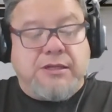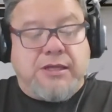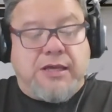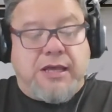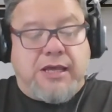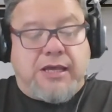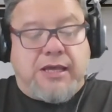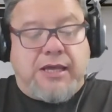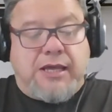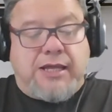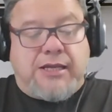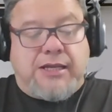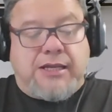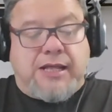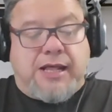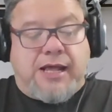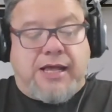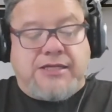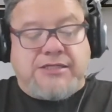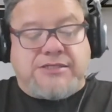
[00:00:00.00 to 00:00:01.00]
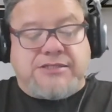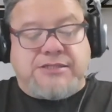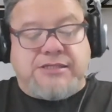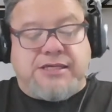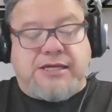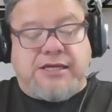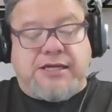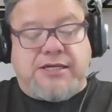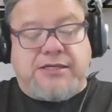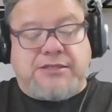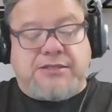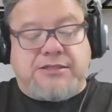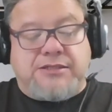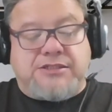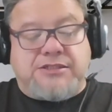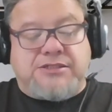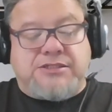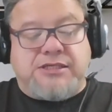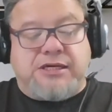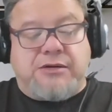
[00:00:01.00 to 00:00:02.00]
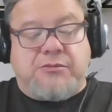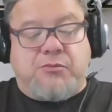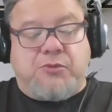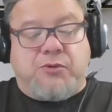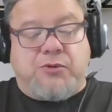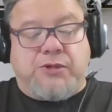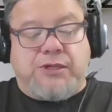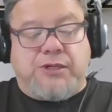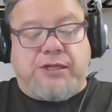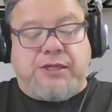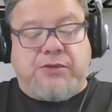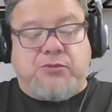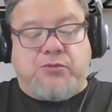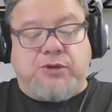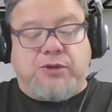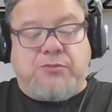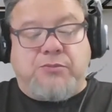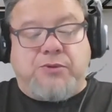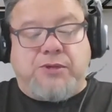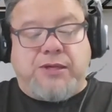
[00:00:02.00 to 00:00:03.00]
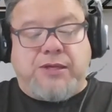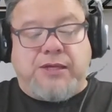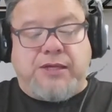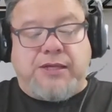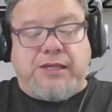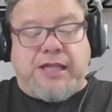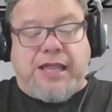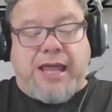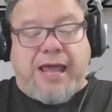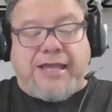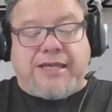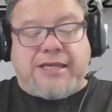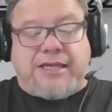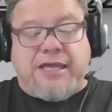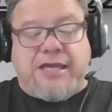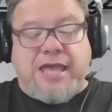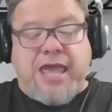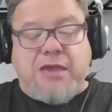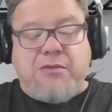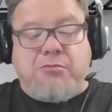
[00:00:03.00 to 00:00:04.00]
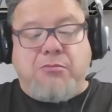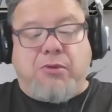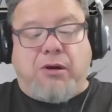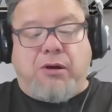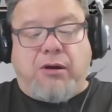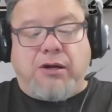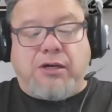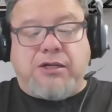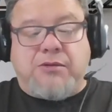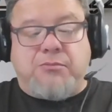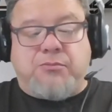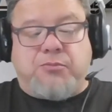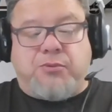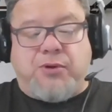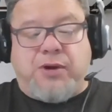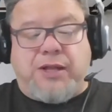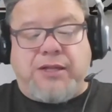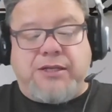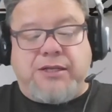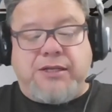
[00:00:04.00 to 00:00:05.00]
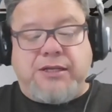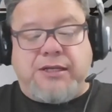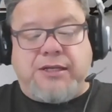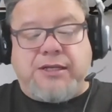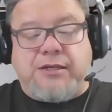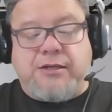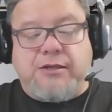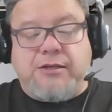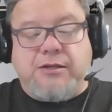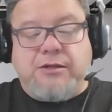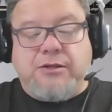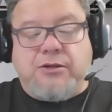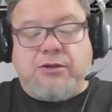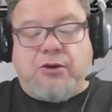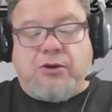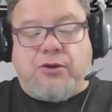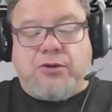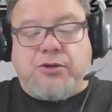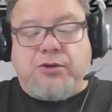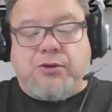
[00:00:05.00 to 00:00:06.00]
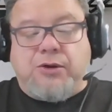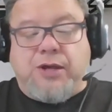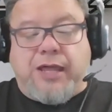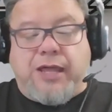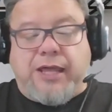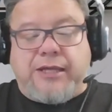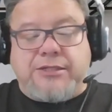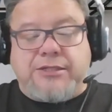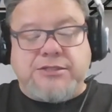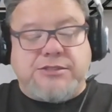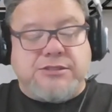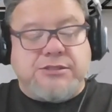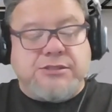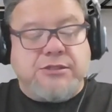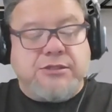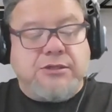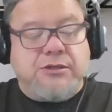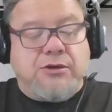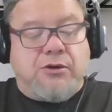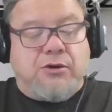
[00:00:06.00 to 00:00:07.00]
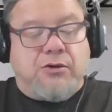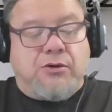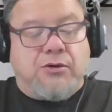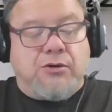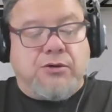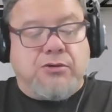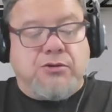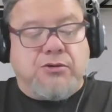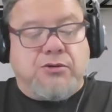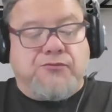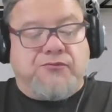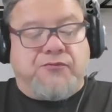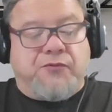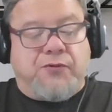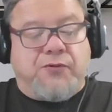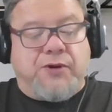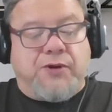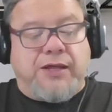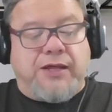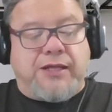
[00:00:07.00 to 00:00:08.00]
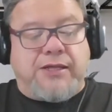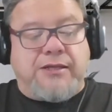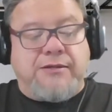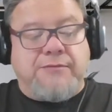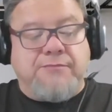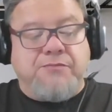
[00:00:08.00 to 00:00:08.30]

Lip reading: Again, I say this ceremony will be like a mark branded on your hands or your forehead.